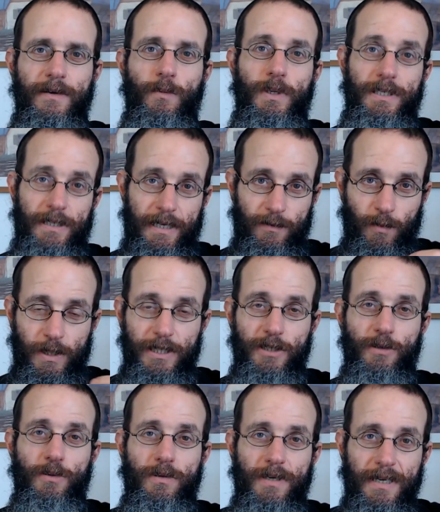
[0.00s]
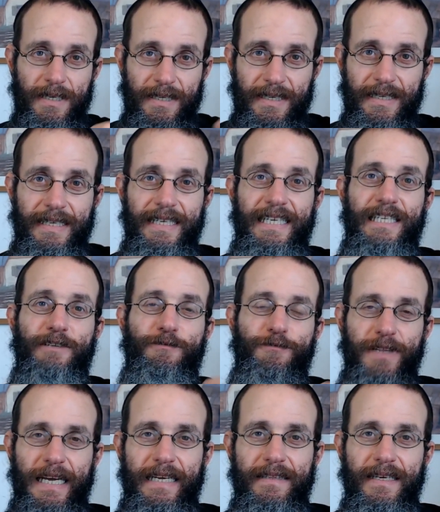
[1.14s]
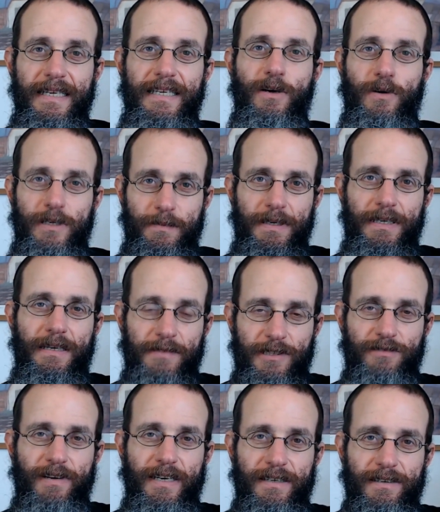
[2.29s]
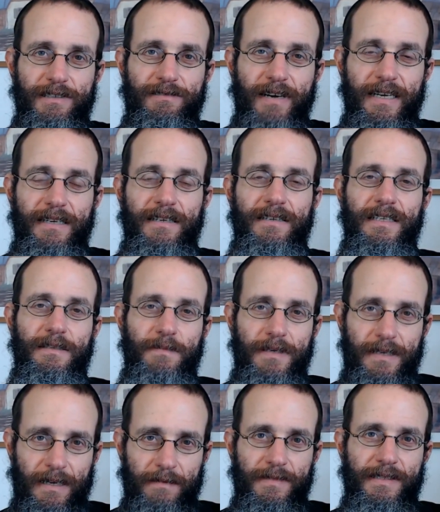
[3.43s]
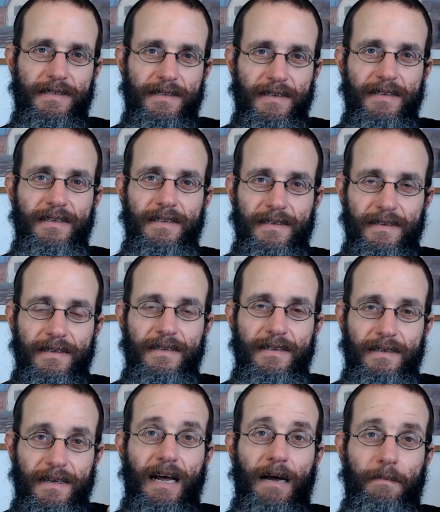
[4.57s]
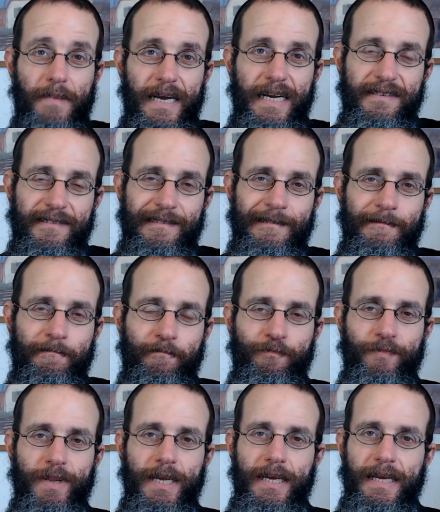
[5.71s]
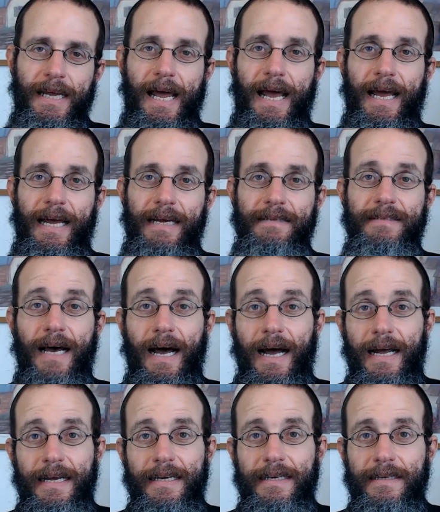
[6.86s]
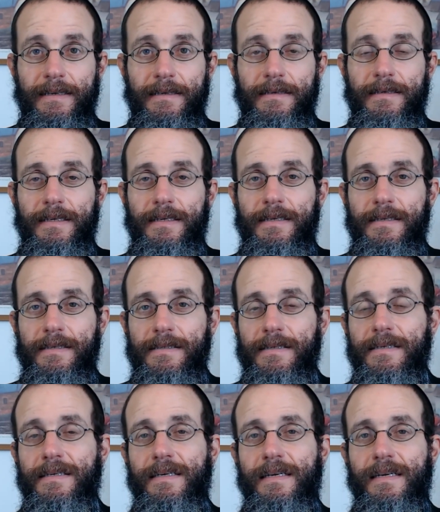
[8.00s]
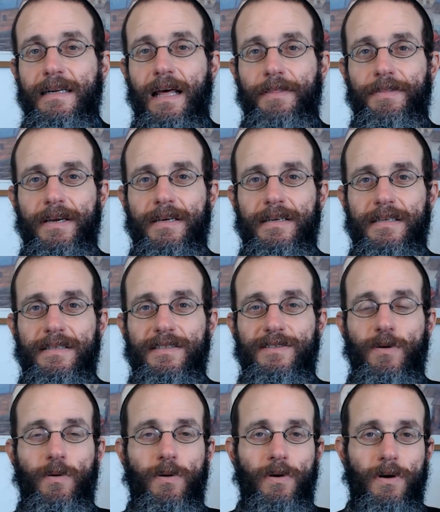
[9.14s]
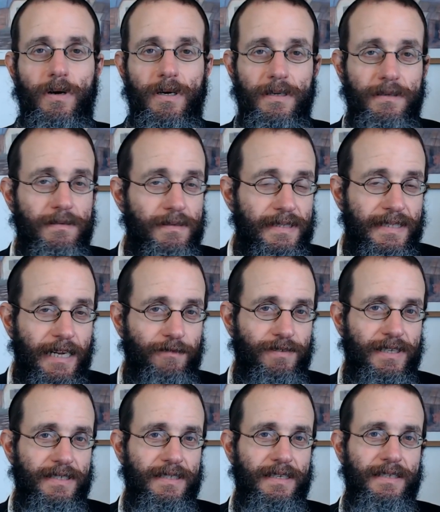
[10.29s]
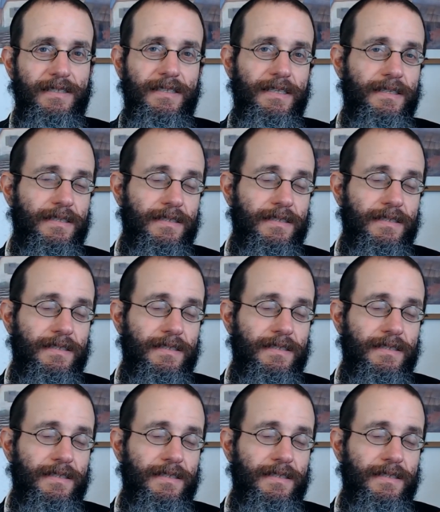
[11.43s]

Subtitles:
when you inflate the ego, it becomes greater and greater, it becomes chametz. And ein is nothingness or selflessness.